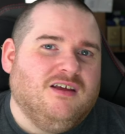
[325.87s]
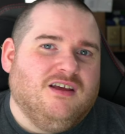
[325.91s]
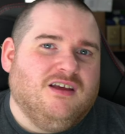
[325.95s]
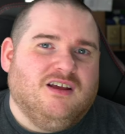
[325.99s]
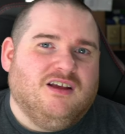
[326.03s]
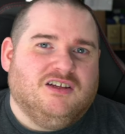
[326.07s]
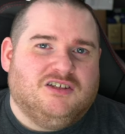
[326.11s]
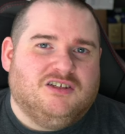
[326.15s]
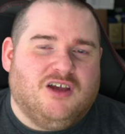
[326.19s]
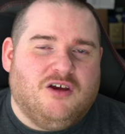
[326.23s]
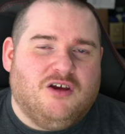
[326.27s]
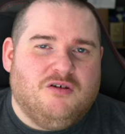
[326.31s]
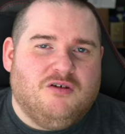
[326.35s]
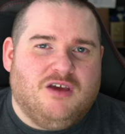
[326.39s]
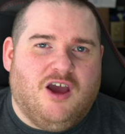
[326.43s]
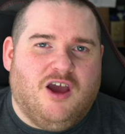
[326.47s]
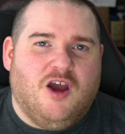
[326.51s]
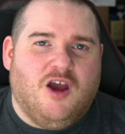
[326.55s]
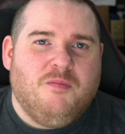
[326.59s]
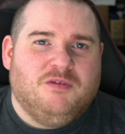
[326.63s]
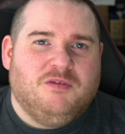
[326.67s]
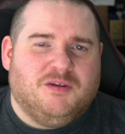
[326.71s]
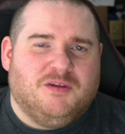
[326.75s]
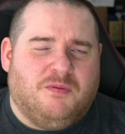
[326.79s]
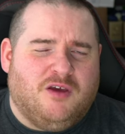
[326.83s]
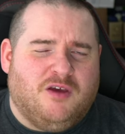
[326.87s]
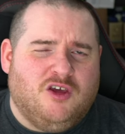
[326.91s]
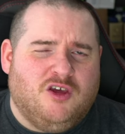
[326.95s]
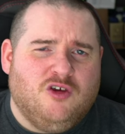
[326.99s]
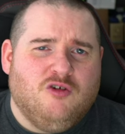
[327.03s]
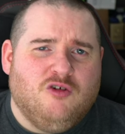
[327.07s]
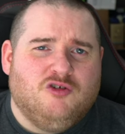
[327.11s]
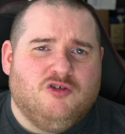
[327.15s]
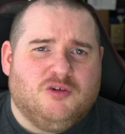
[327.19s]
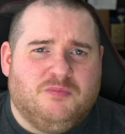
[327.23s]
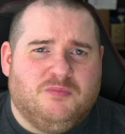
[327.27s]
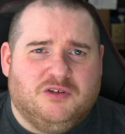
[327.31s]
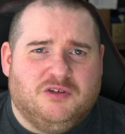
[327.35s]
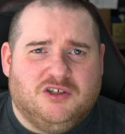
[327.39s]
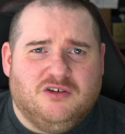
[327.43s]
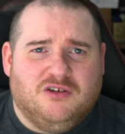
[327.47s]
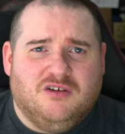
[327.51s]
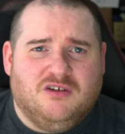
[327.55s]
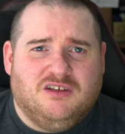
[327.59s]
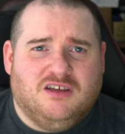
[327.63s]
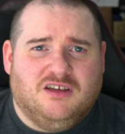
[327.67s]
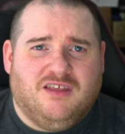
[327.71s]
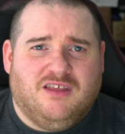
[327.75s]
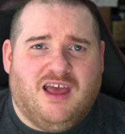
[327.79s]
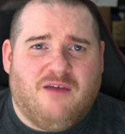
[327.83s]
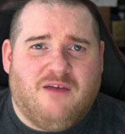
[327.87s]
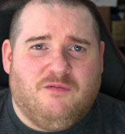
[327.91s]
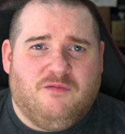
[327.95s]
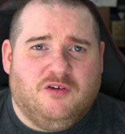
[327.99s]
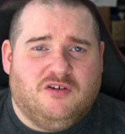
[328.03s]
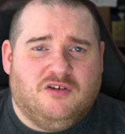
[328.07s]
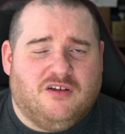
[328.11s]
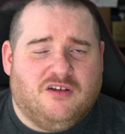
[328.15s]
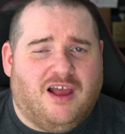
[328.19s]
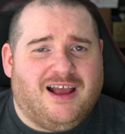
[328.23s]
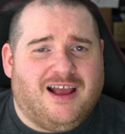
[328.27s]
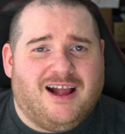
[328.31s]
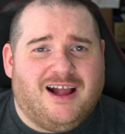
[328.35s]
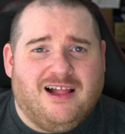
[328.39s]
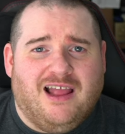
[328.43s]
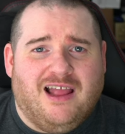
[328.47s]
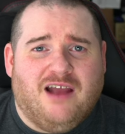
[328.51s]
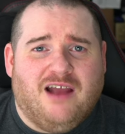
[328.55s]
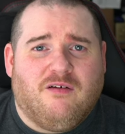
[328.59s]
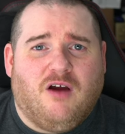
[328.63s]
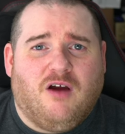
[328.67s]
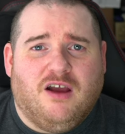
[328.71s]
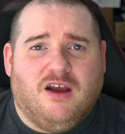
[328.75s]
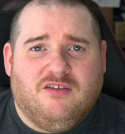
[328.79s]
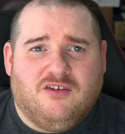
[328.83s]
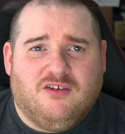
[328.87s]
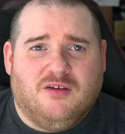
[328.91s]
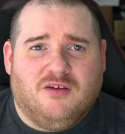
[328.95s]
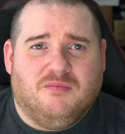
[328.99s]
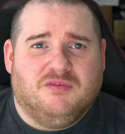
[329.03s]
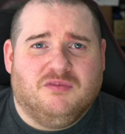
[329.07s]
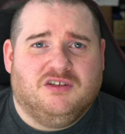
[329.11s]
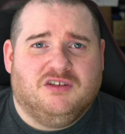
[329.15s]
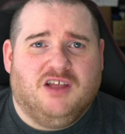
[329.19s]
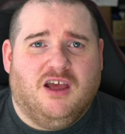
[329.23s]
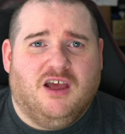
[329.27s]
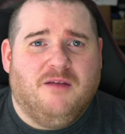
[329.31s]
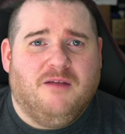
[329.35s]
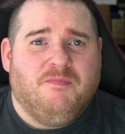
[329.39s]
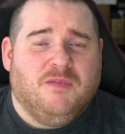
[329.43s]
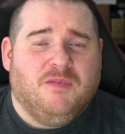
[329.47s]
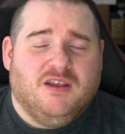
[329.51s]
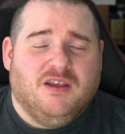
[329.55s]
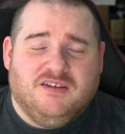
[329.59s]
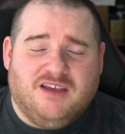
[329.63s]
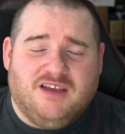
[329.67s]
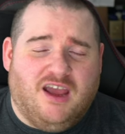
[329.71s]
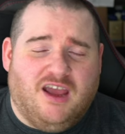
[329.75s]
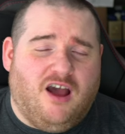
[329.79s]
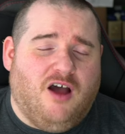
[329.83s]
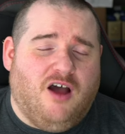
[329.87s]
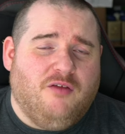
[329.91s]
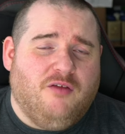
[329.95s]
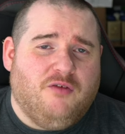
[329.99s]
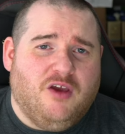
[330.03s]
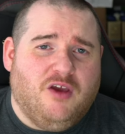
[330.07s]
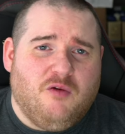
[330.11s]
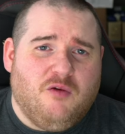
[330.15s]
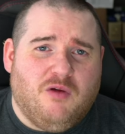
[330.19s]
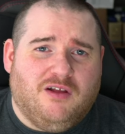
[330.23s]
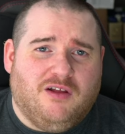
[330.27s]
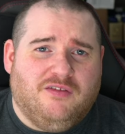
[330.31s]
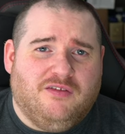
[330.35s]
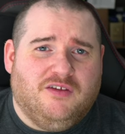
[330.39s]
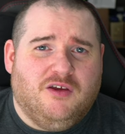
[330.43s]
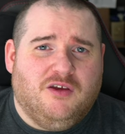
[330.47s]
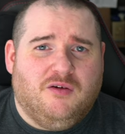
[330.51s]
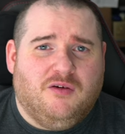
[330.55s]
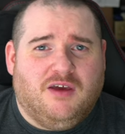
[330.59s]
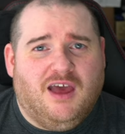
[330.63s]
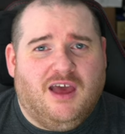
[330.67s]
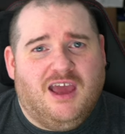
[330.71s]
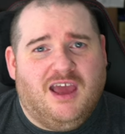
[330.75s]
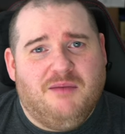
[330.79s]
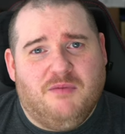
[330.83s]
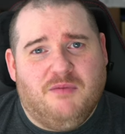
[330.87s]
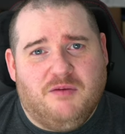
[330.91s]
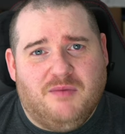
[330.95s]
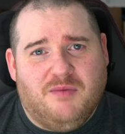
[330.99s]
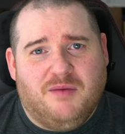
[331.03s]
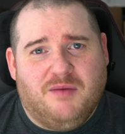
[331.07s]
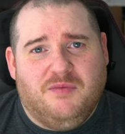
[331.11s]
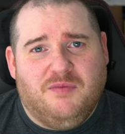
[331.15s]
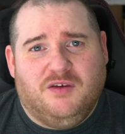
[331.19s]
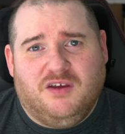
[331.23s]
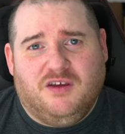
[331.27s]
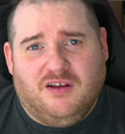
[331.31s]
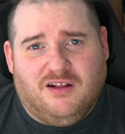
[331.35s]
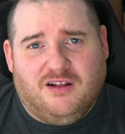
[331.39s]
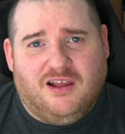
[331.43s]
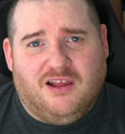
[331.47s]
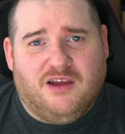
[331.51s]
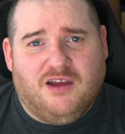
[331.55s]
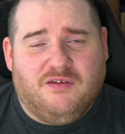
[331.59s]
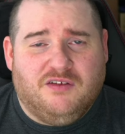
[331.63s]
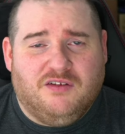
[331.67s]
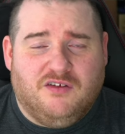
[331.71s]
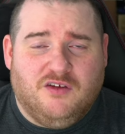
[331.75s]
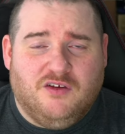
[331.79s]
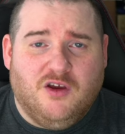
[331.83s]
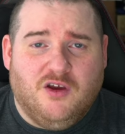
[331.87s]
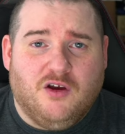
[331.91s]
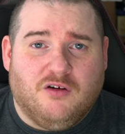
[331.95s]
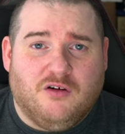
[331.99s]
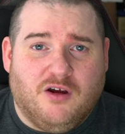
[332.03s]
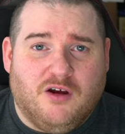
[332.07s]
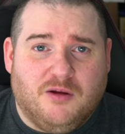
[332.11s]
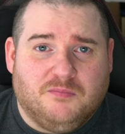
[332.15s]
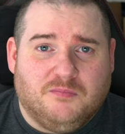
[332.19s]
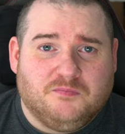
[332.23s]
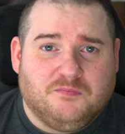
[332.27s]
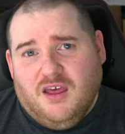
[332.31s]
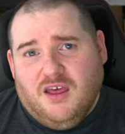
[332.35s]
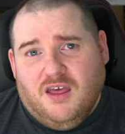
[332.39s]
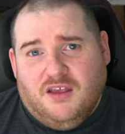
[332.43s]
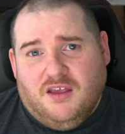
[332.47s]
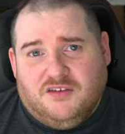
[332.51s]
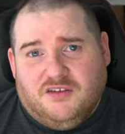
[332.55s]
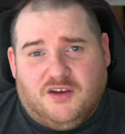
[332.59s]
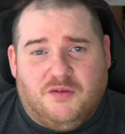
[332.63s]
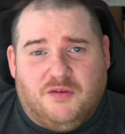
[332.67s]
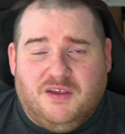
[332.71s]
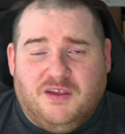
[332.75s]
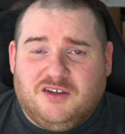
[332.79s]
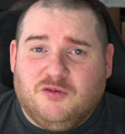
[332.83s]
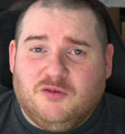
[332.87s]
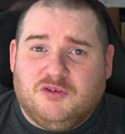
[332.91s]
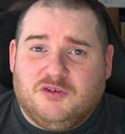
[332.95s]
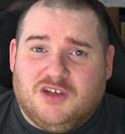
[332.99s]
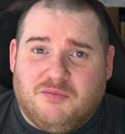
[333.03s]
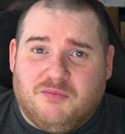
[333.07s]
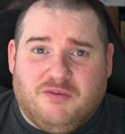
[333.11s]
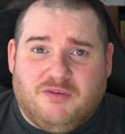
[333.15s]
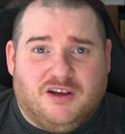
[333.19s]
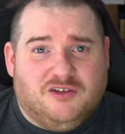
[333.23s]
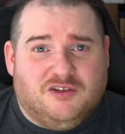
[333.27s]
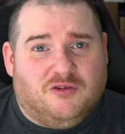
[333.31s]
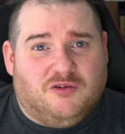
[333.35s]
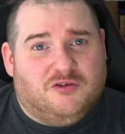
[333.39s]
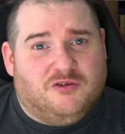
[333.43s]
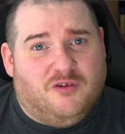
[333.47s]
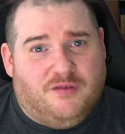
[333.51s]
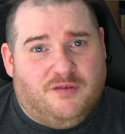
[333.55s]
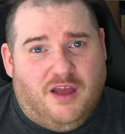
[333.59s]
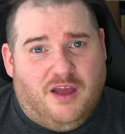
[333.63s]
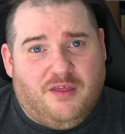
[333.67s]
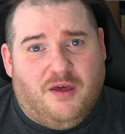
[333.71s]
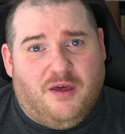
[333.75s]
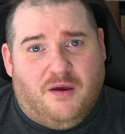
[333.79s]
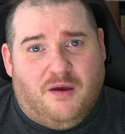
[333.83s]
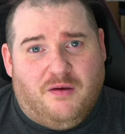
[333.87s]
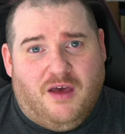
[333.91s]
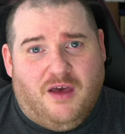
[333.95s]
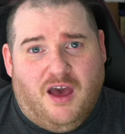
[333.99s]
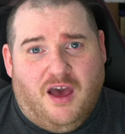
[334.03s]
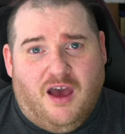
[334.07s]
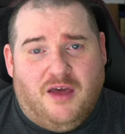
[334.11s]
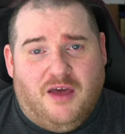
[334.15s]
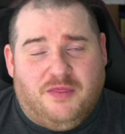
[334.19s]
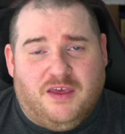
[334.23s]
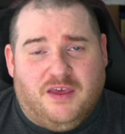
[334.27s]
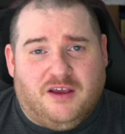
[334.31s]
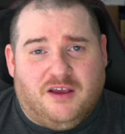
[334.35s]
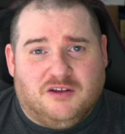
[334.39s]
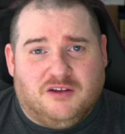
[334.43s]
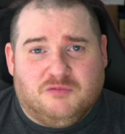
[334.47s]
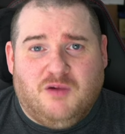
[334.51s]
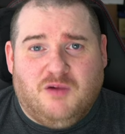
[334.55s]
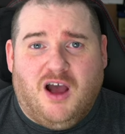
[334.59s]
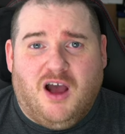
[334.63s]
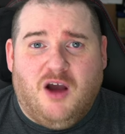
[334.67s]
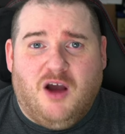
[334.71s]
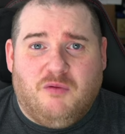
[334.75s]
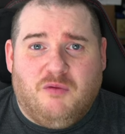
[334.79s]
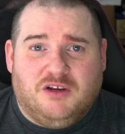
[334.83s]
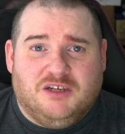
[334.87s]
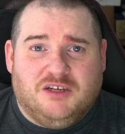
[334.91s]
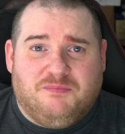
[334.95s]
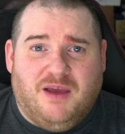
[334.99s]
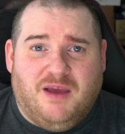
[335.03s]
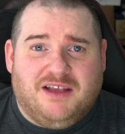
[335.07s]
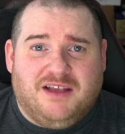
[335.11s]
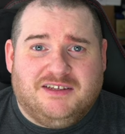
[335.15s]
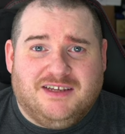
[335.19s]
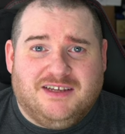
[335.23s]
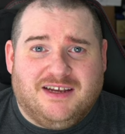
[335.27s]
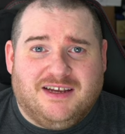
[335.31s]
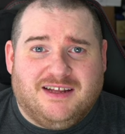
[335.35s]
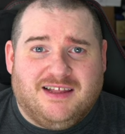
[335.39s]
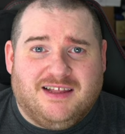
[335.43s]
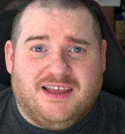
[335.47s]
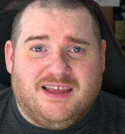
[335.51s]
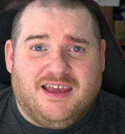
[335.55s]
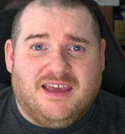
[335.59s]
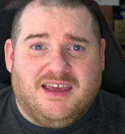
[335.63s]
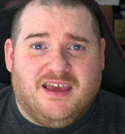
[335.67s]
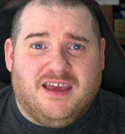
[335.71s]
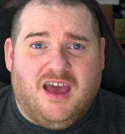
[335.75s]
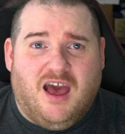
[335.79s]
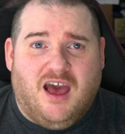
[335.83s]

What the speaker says: So it opens up a huge opportunity there for you to like clear items that, say, aren't doing well in the UK, but maybe you can clear into Europe. So this also brings on to another thing as well, which is basically